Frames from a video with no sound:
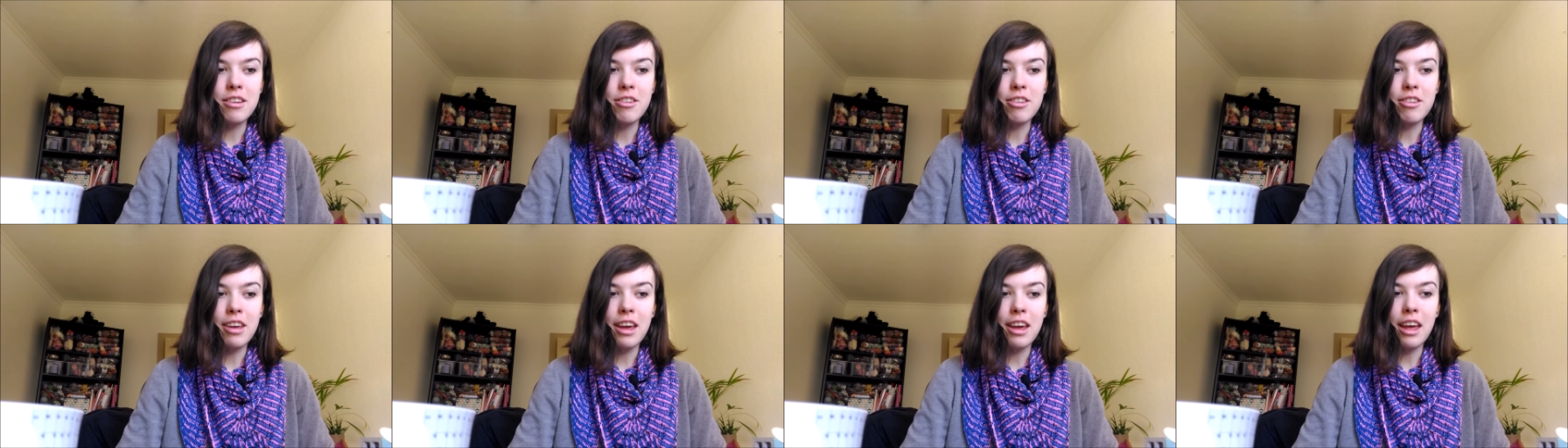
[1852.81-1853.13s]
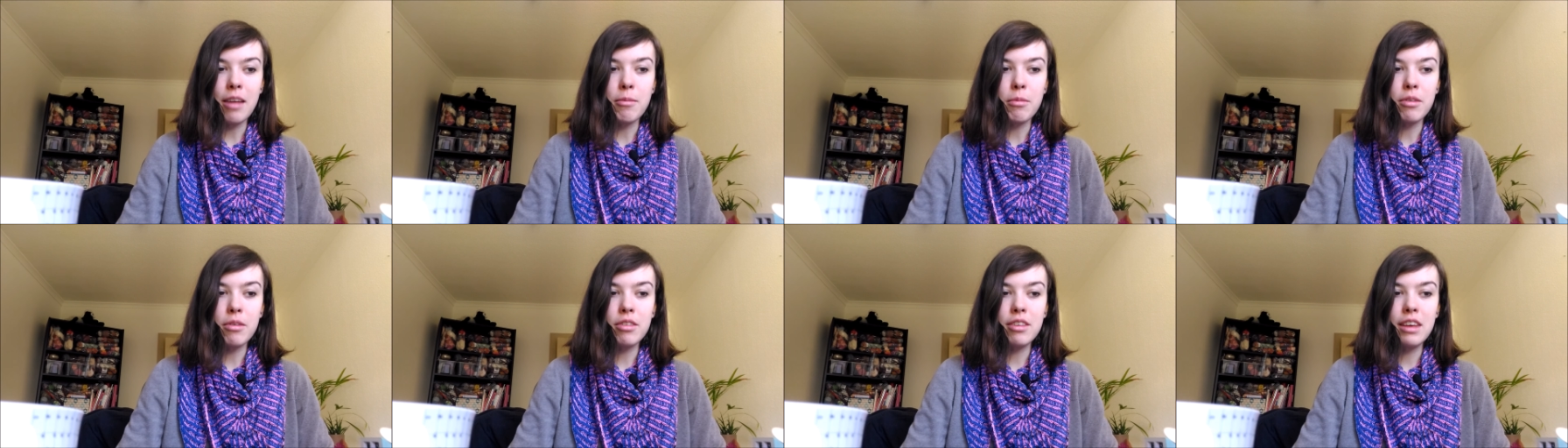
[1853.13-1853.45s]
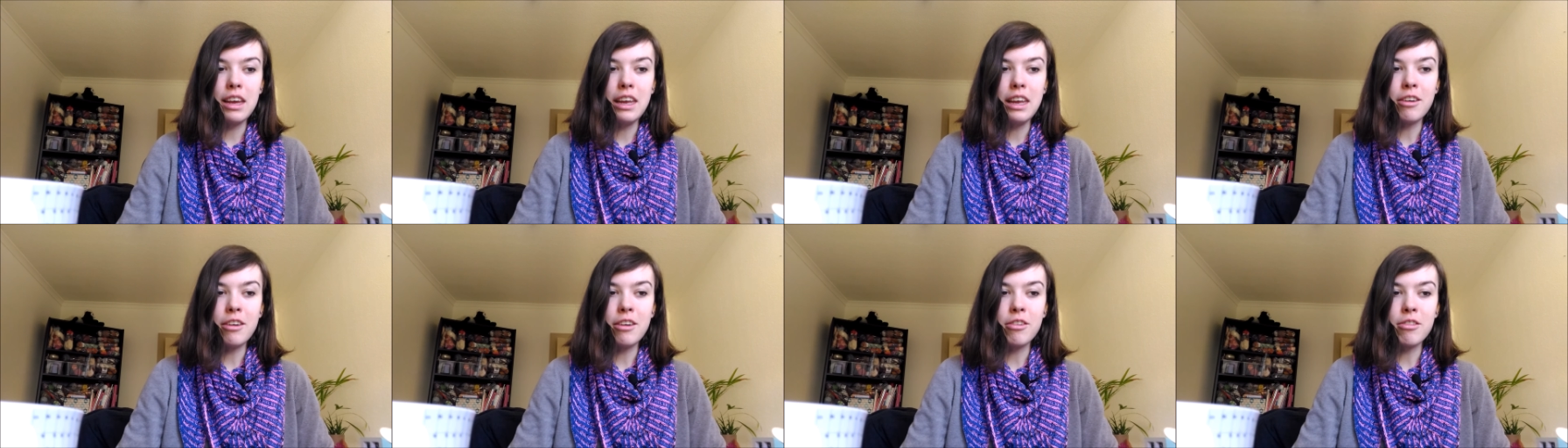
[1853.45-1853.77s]
to get
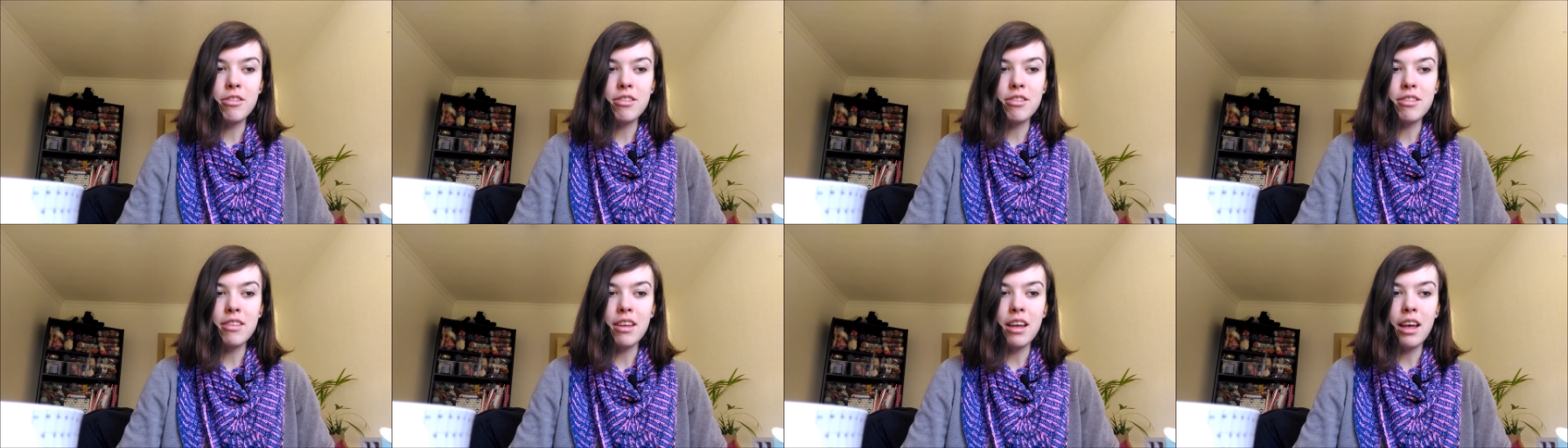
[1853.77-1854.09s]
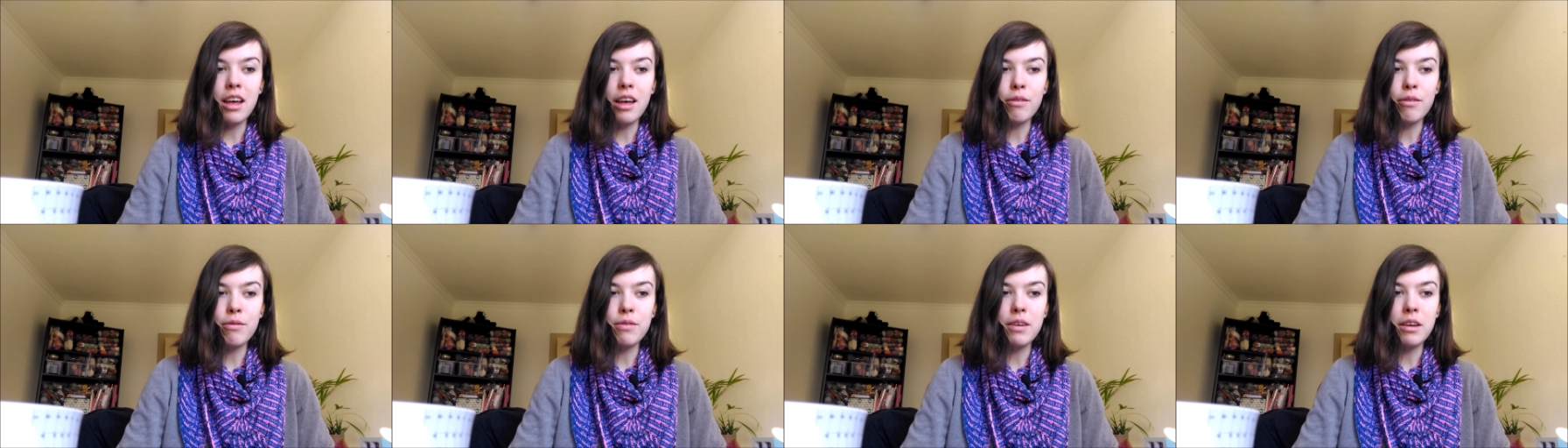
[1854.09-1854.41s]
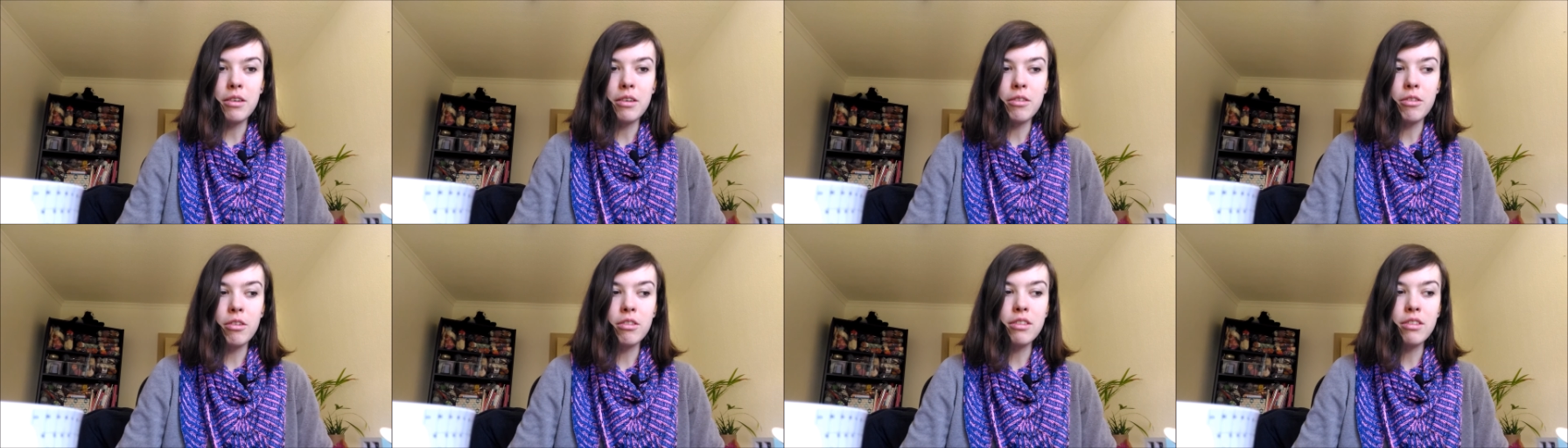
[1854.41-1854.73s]
mosquito stuff
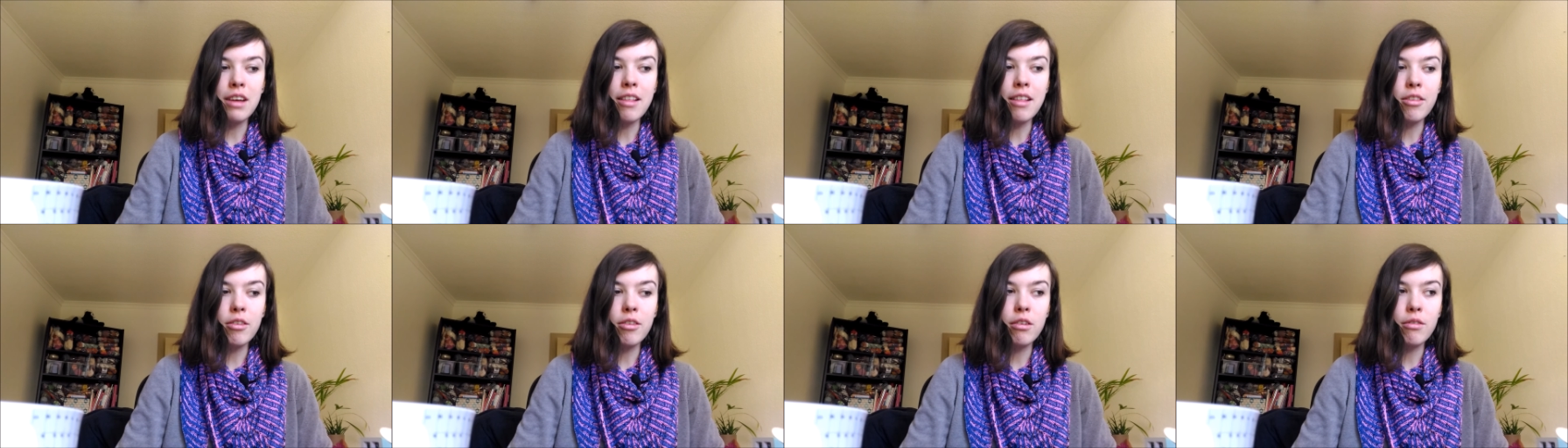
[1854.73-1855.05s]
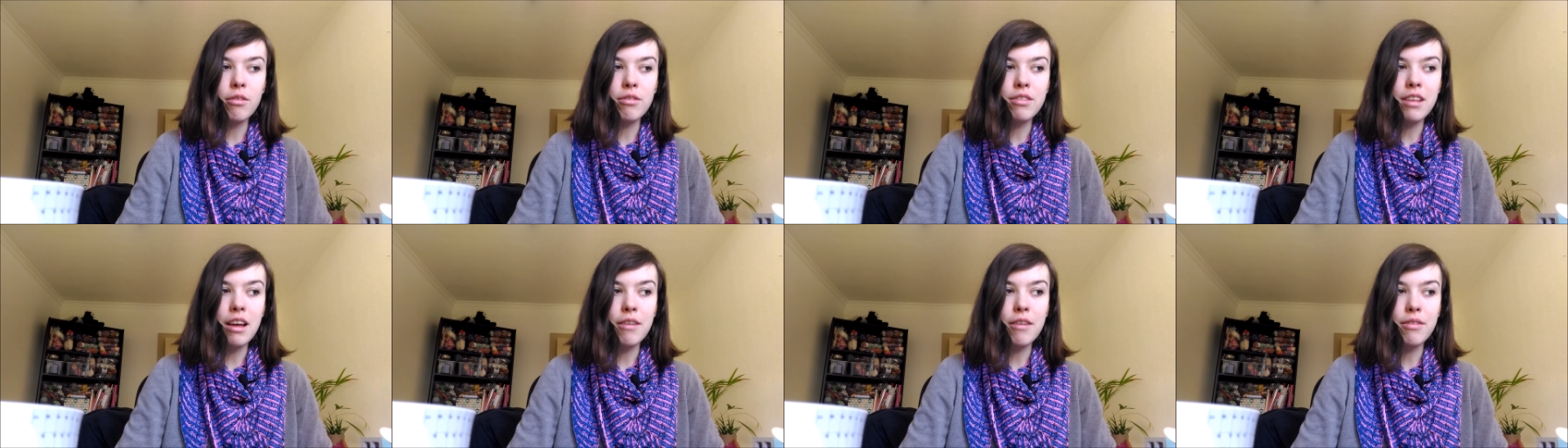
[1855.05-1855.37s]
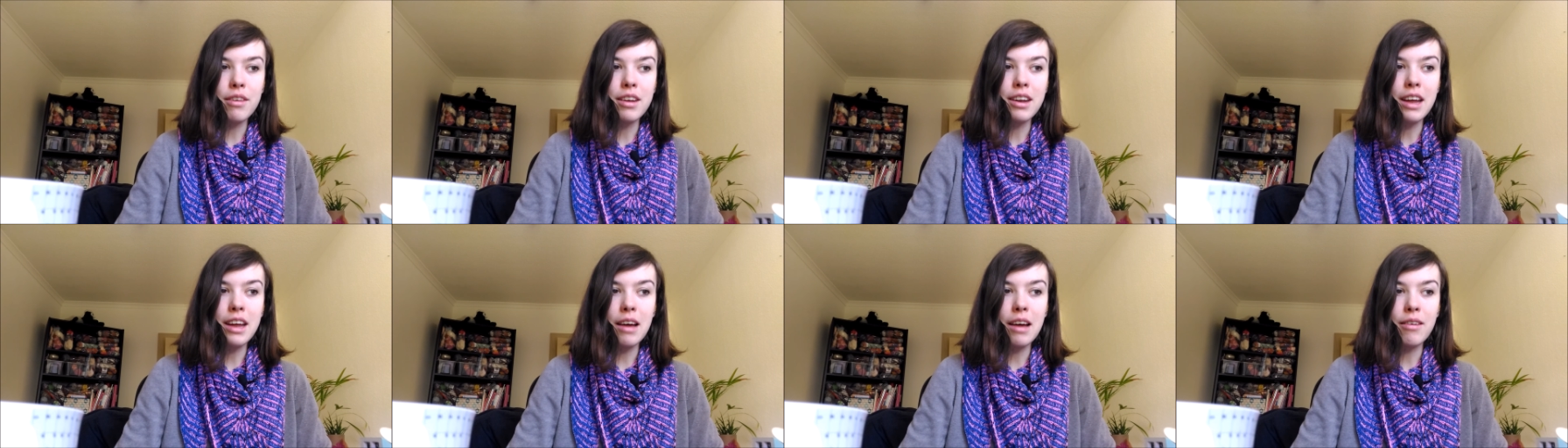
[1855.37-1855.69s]
and all that sort of stuff
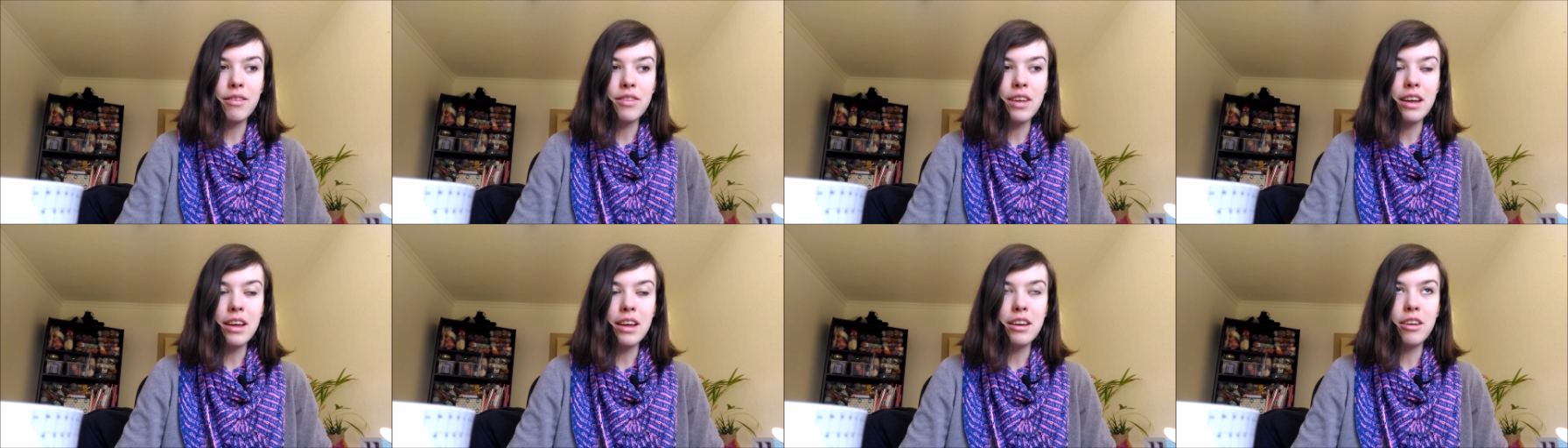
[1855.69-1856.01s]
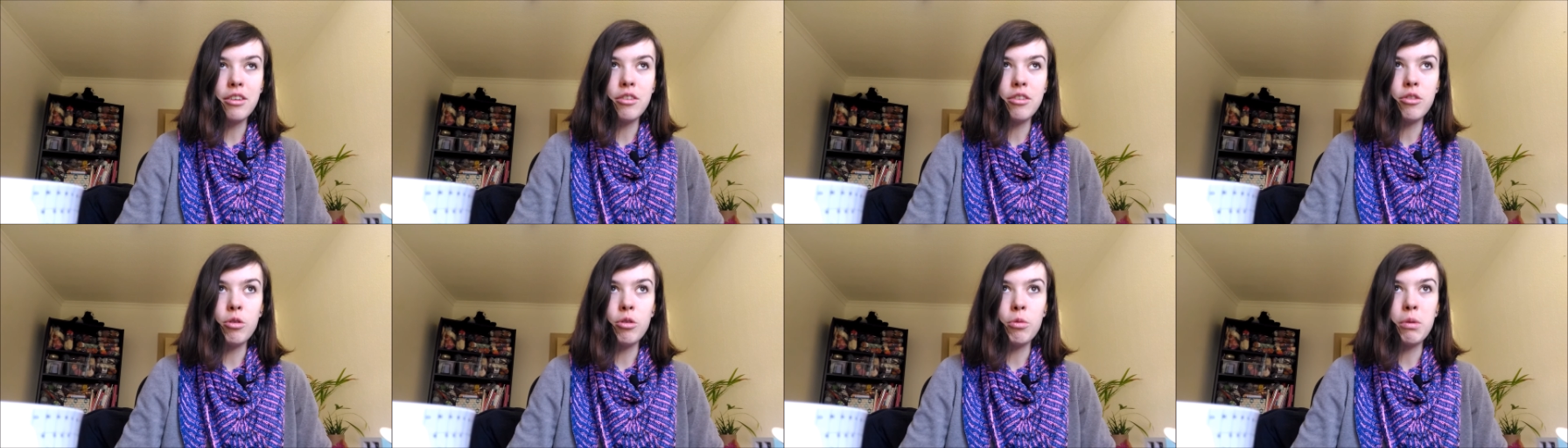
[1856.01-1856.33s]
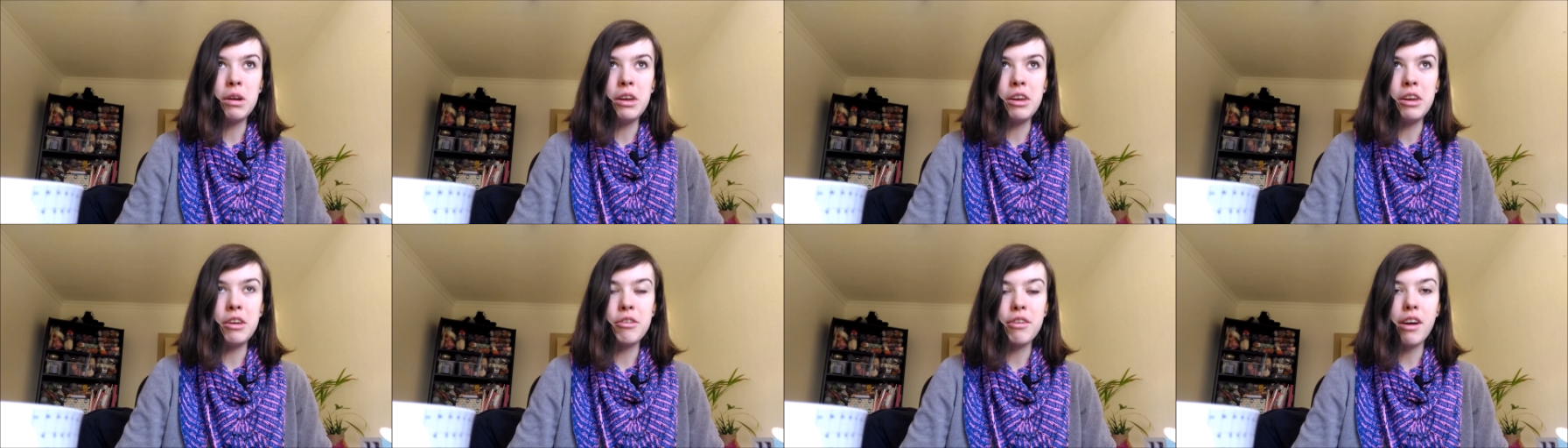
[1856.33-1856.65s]
that ha- that you do
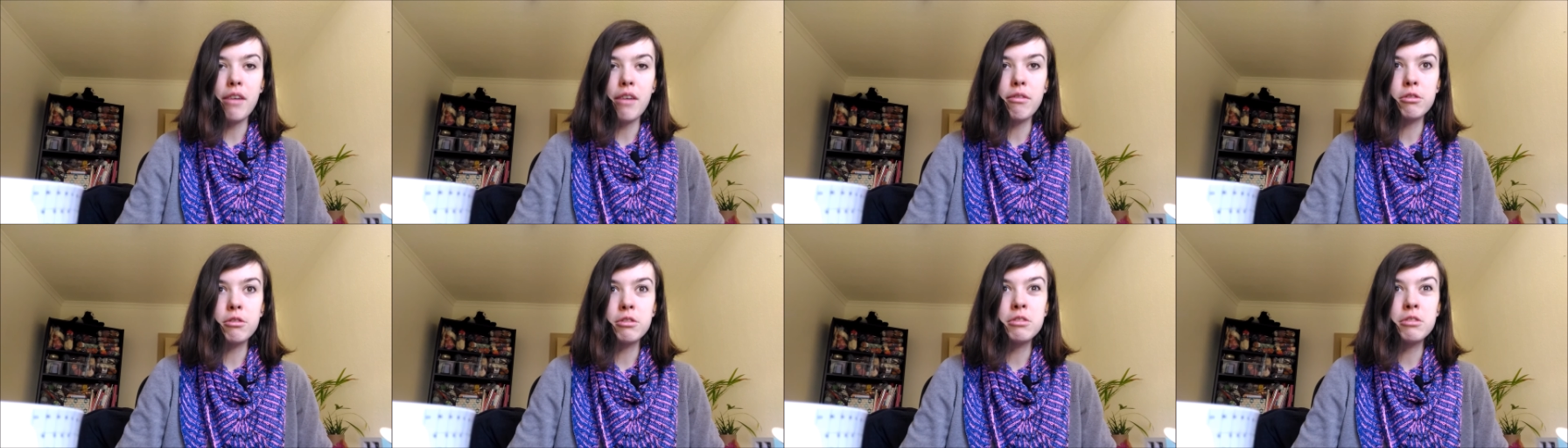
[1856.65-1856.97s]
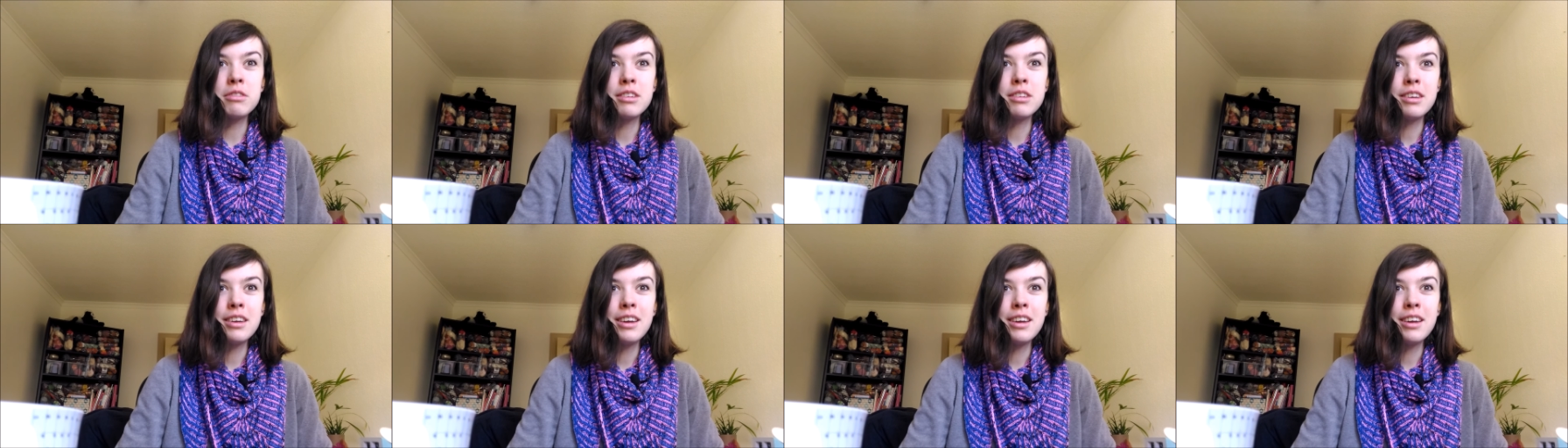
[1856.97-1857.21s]
when you travel.